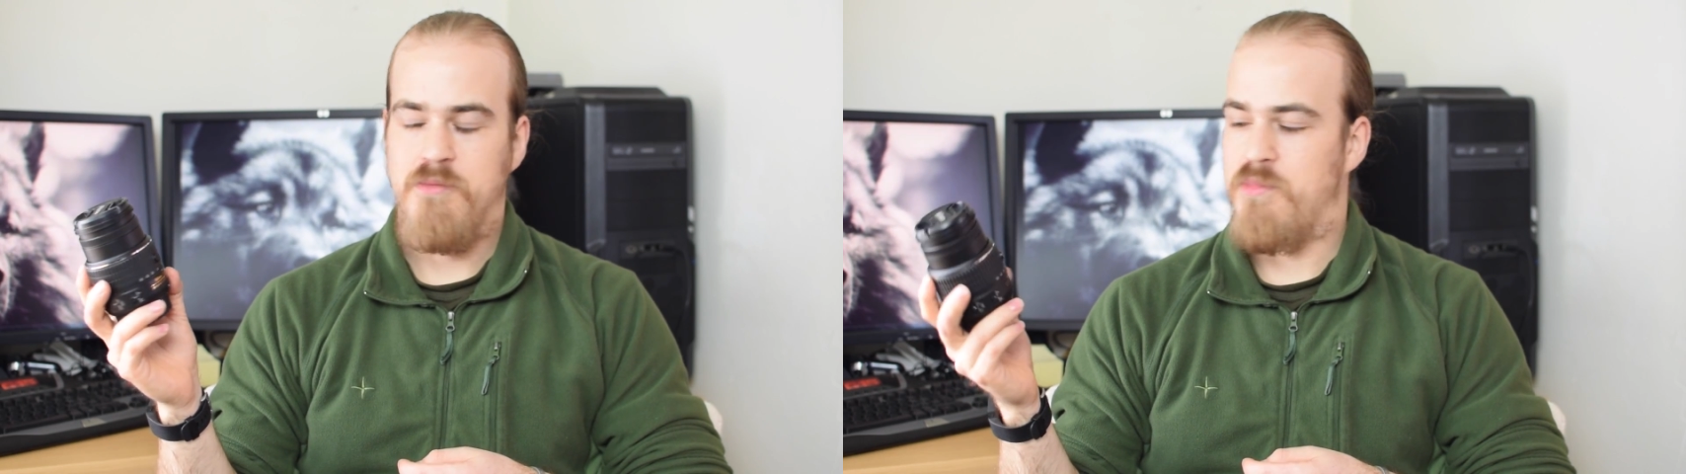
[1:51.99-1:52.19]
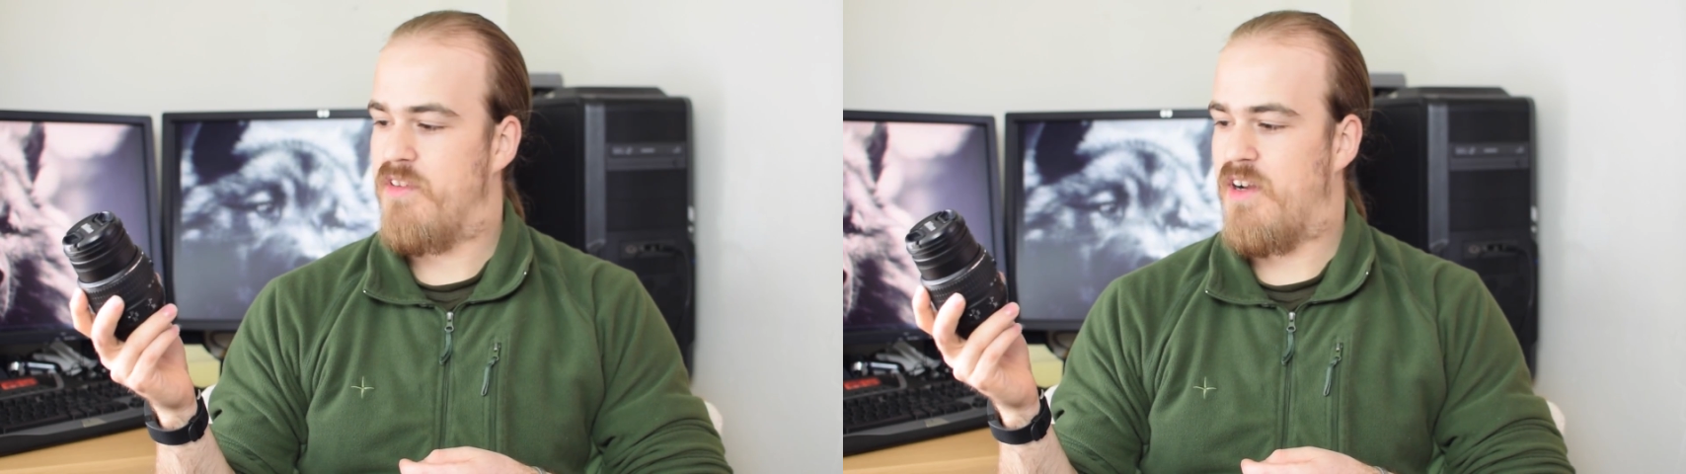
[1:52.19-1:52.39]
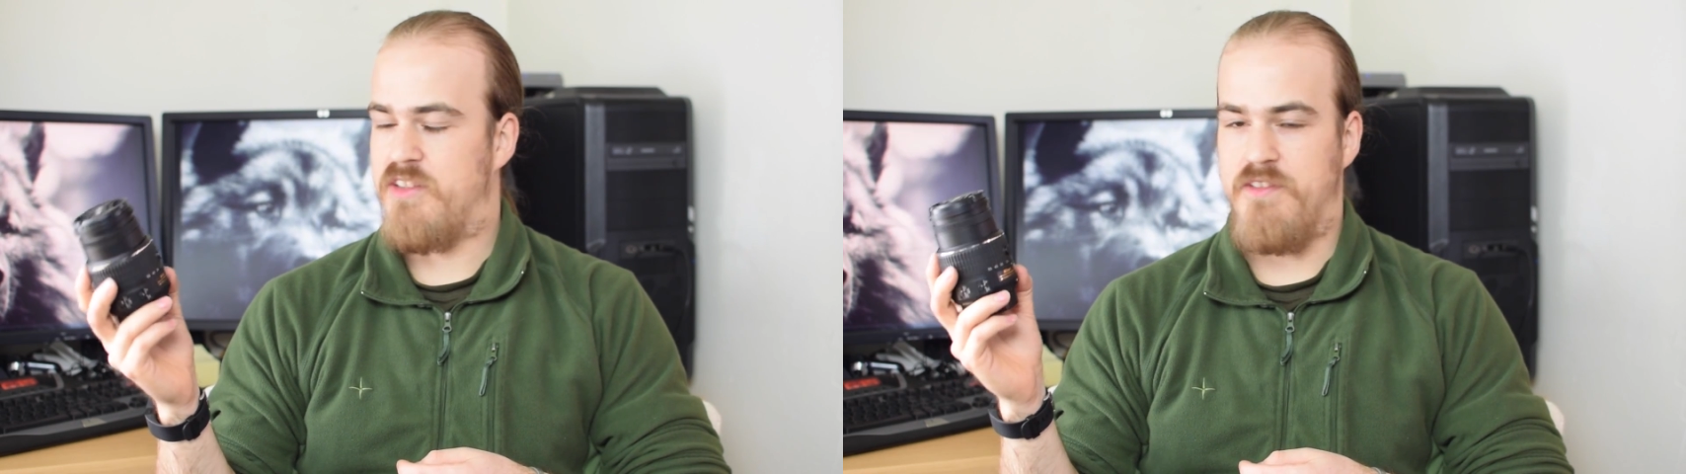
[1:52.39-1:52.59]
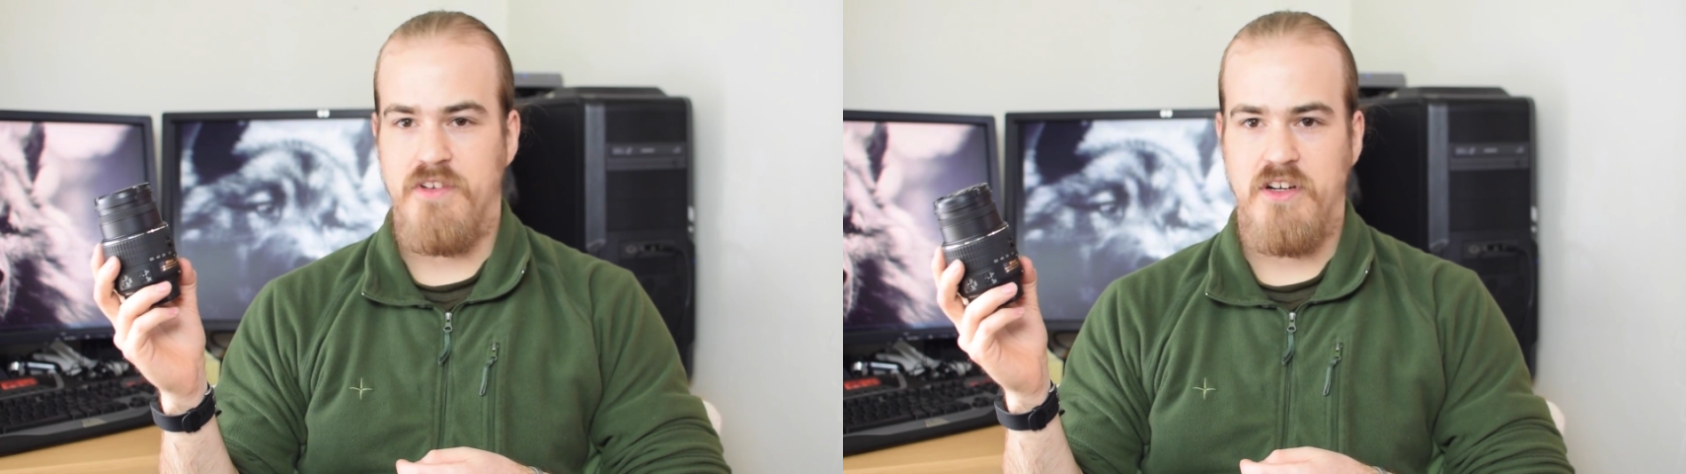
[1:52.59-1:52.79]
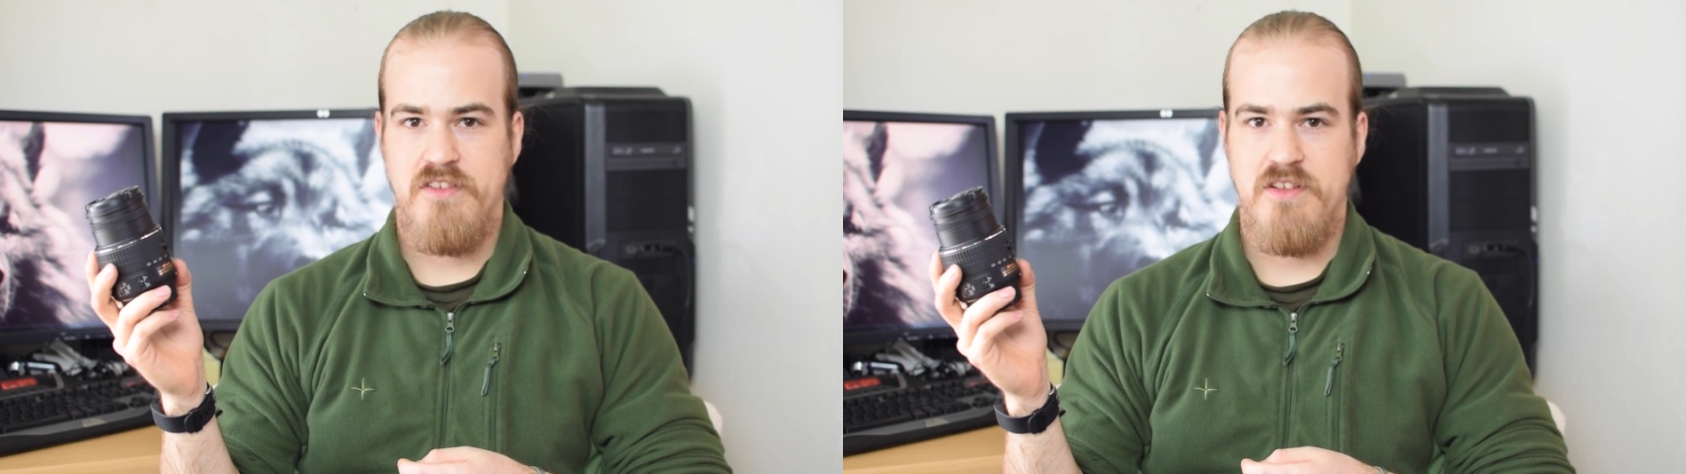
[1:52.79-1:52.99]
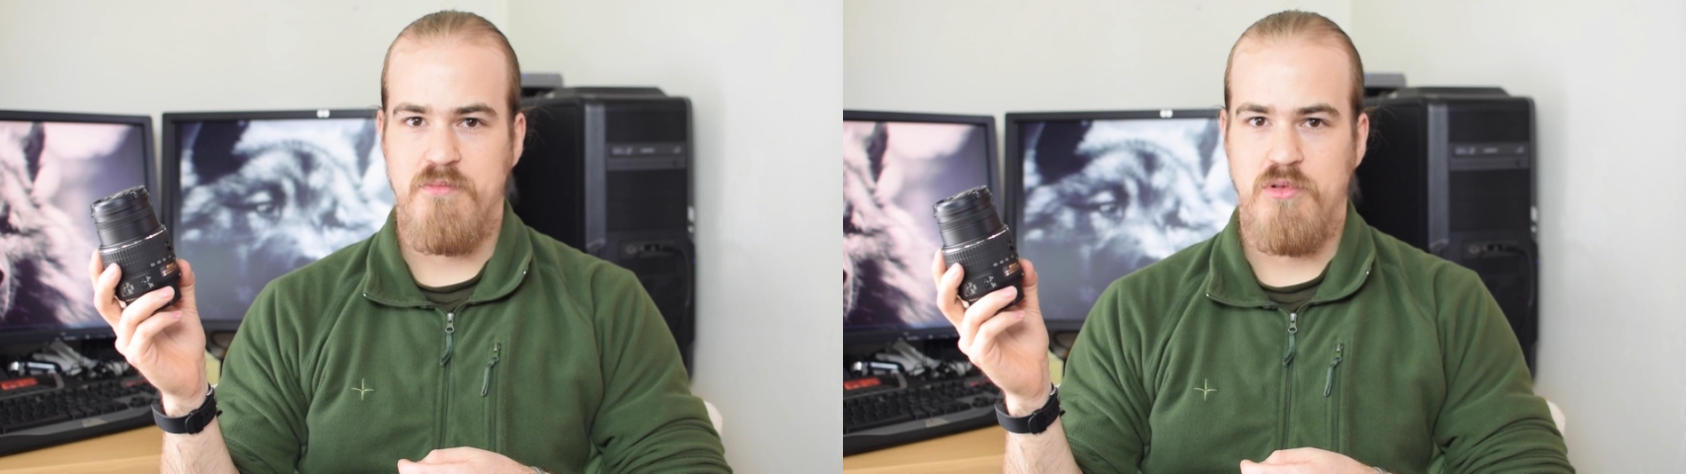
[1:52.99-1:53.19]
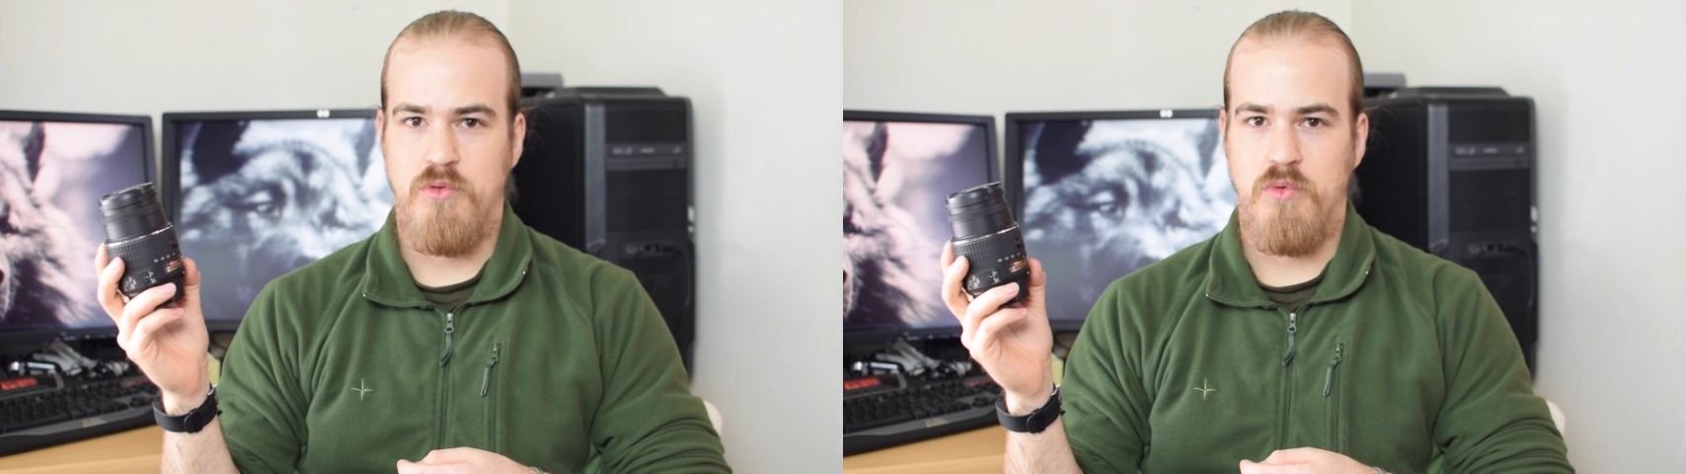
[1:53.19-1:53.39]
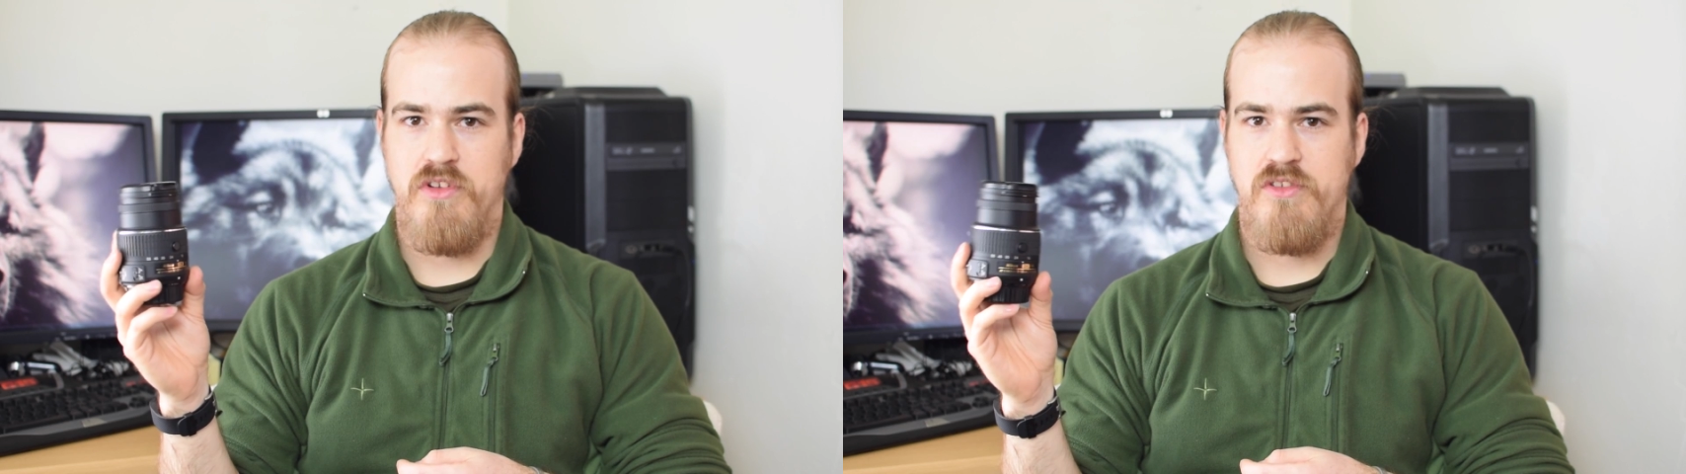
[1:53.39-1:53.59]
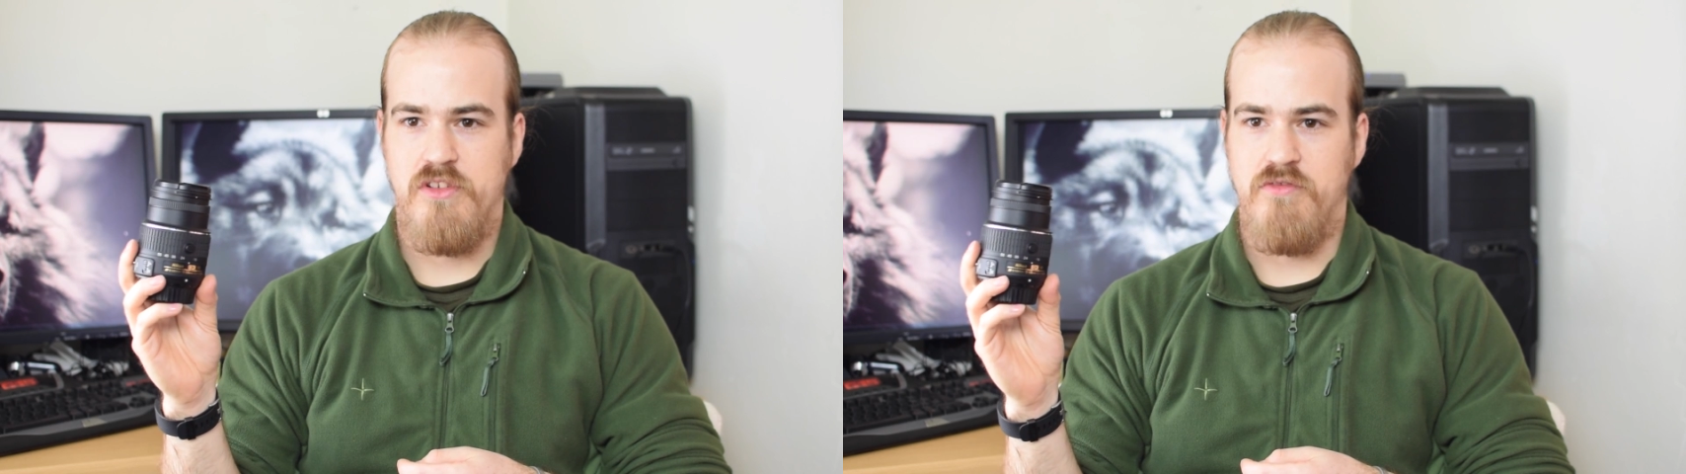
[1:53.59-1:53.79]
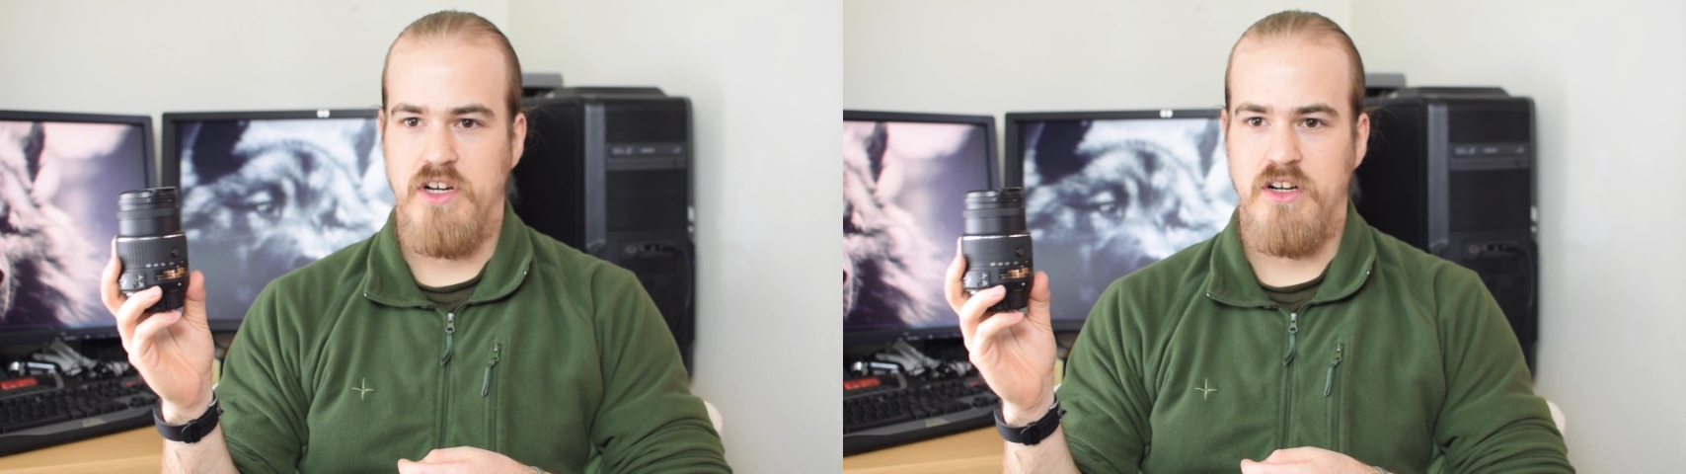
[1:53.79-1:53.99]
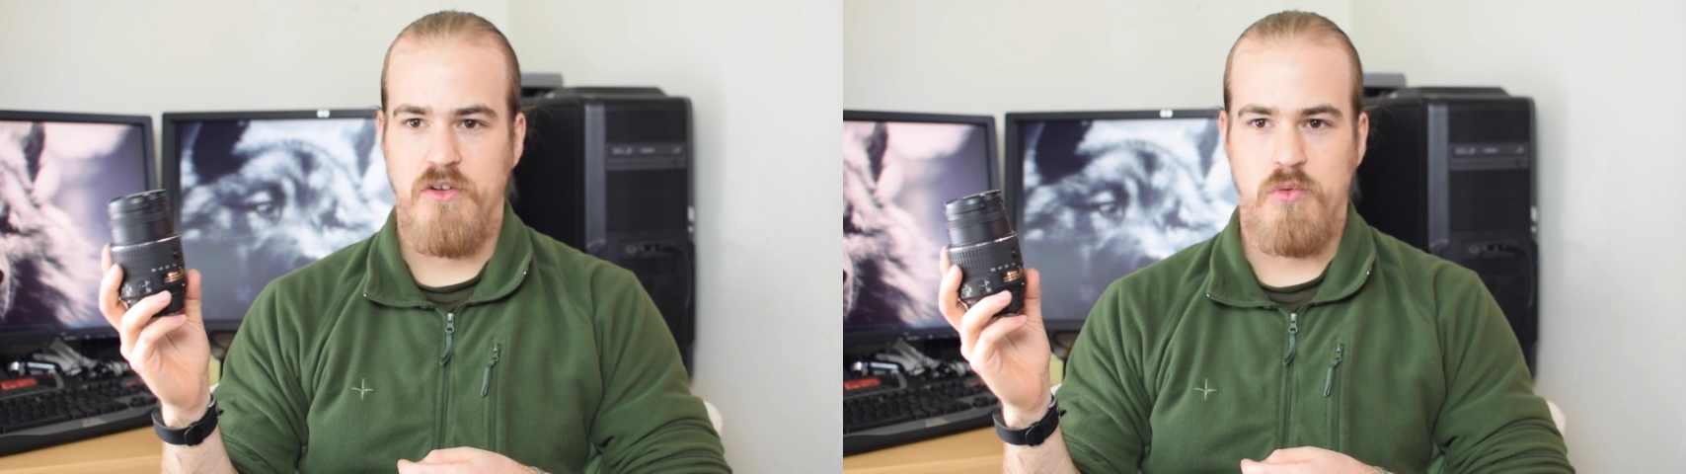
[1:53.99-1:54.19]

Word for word: but it's actually very simple once you realise